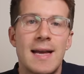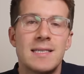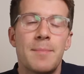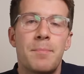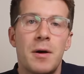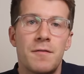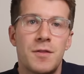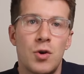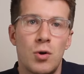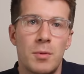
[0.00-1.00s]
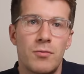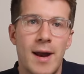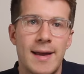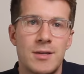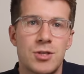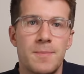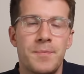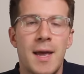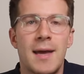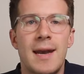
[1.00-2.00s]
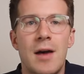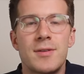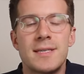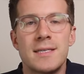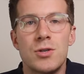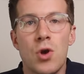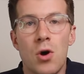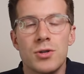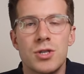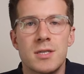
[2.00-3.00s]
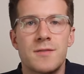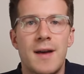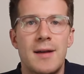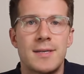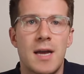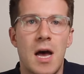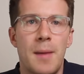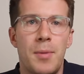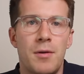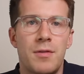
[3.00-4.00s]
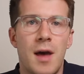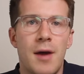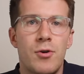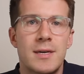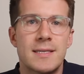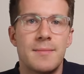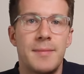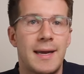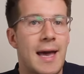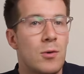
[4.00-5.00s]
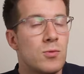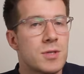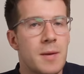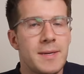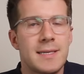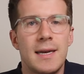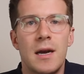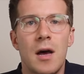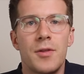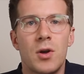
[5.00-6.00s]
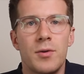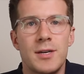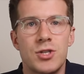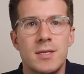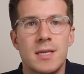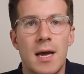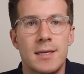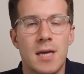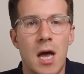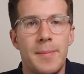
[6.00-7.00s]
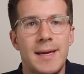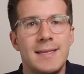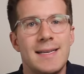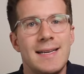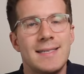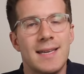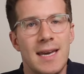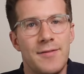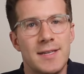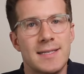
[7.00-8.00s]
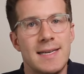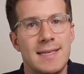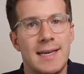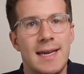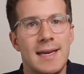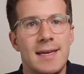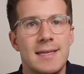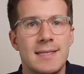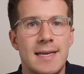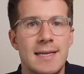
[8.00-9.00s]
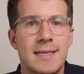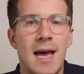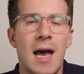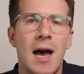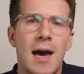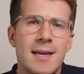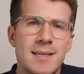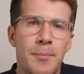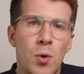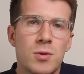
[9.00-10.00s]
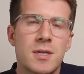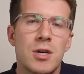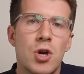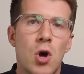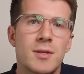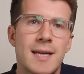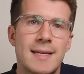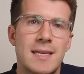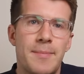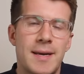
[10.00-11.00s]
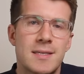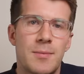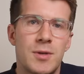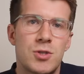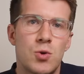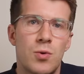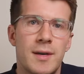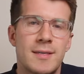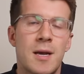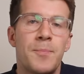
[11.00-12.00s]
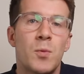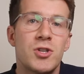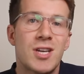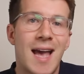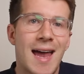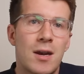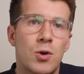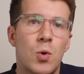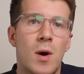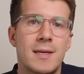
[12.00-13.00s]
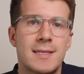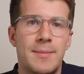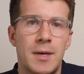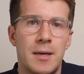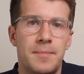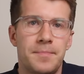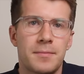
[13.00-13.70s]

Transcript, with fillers: is above the normal range. Now, this is not just found in hypothyroidism, it can also be seen in other conditions like diabetes, liver disease, and kidney disease, and it's important not to get it mixed up with jaundice, which can look quite similar.